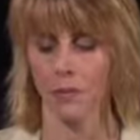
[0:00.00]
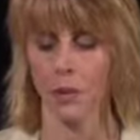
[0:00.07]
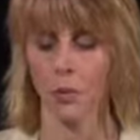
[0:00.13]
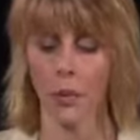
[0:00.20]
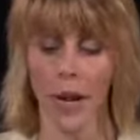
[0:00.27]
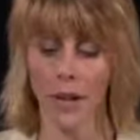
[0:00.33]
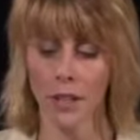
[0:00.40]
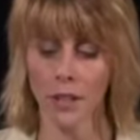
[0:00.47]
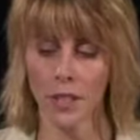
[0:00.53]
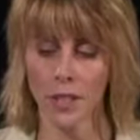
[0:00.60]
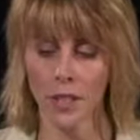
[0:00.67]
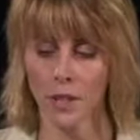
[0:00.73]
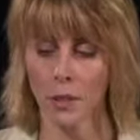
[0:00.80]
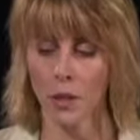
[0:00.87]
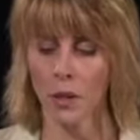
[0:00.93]
The record
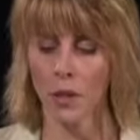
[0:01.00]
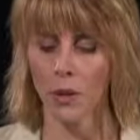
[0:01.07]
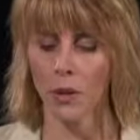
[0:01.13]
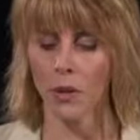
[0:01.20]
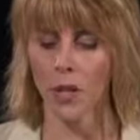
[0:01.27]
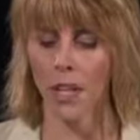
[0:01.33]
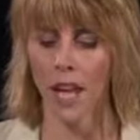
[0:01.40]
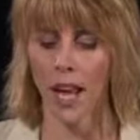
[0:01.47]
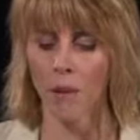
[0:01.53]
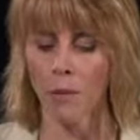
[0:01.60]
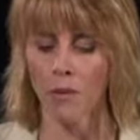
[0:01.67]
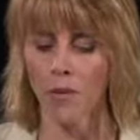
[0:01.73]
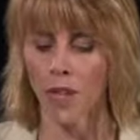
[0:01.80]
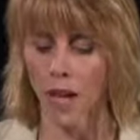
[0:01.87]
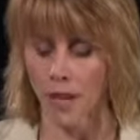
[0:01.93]
needs to include the name
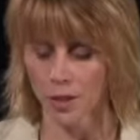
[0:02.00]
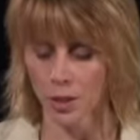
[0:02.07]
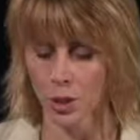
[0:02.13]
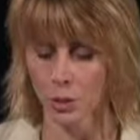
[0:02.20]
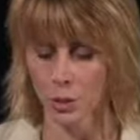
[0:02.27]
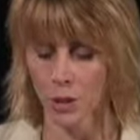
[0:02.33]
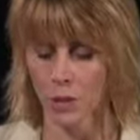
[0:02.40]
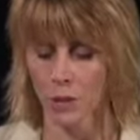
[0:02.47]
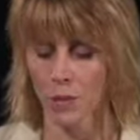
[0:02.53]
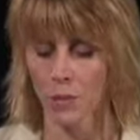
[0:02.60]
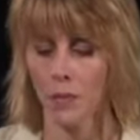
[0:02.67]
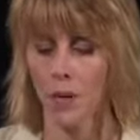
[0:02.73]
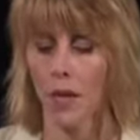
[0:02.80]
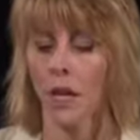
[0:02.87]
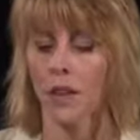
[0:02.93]
of the customer,
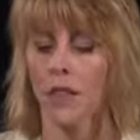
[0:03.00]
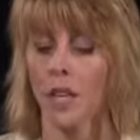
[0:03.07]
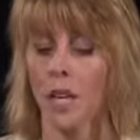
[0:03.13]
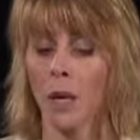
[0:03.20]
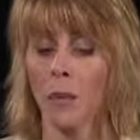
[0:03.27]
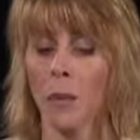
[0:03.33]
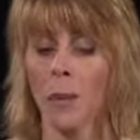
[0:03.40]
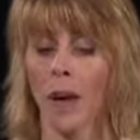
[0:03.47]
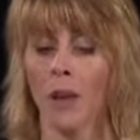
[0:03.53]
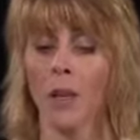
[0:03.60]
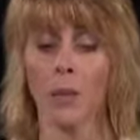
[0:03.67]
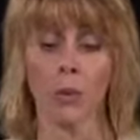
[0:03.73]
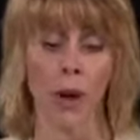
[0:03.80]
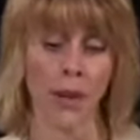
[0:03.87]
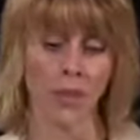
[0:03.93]
the name, amount,
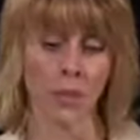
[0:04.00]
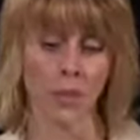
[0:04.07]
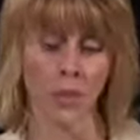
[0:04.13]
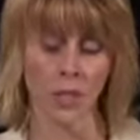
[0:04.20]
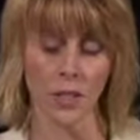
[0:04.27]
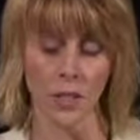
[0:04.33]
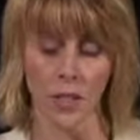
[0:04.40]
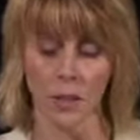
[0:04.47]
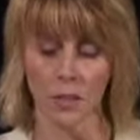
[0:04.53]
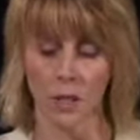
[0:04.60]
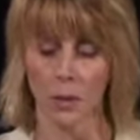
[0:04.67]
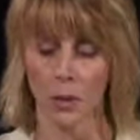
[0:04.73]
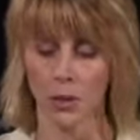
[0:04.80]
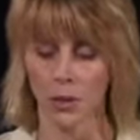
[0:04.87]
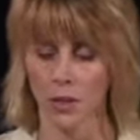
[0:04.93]
and price of the
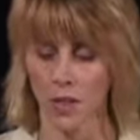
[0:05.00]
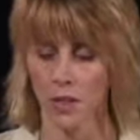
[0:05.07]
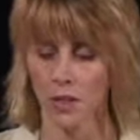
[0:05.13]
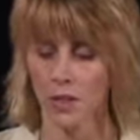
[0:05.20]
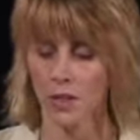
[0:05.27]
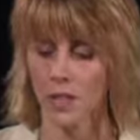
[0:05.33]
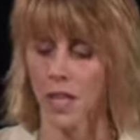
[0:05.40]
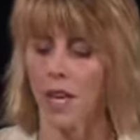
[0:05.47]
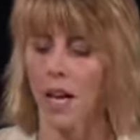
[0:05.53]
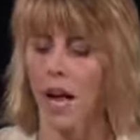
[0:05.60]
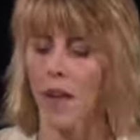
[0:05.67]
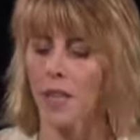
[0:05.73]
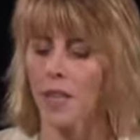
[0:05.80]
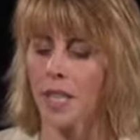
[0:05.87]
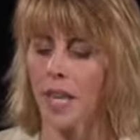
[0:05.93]
security purchased,
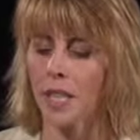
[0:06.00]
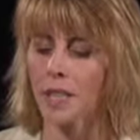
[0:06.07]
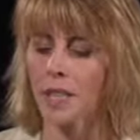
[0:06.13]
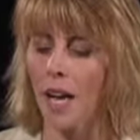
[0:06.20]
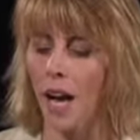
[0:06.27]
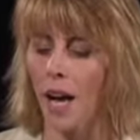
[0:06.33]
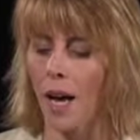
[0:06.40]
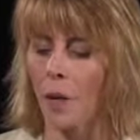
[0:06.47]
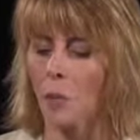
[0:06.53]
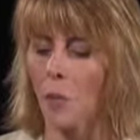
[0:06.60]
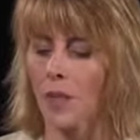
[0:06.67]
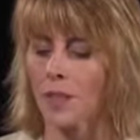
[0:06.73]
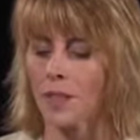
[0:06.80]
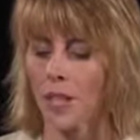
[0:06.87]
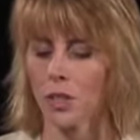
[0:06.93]
and the date and time
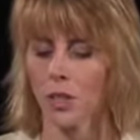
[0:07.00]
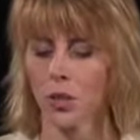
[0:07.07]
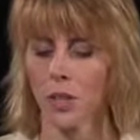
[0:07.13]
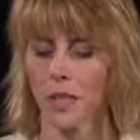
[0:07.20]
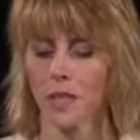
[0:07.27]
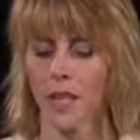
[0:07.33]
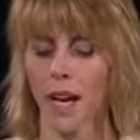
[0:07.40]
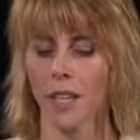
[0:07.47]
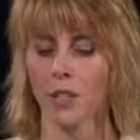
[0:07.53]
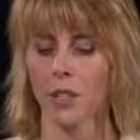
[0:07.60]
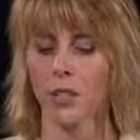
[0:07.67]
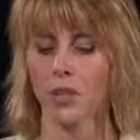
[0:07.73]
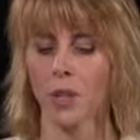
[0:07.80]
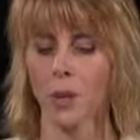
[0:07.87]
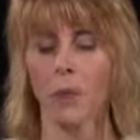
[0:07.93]
when such
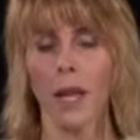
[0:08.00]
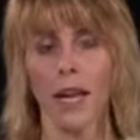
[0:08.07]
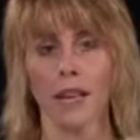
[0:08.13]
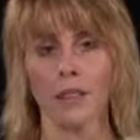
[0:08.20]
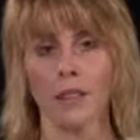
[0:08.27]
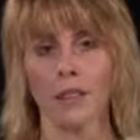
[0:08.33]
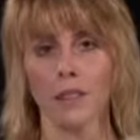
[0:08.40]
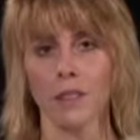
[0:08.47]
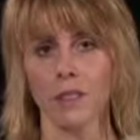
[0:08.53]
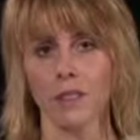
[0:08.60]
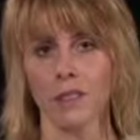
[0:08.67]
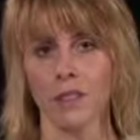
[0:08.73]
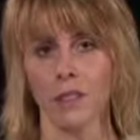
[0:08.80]
transaction took place.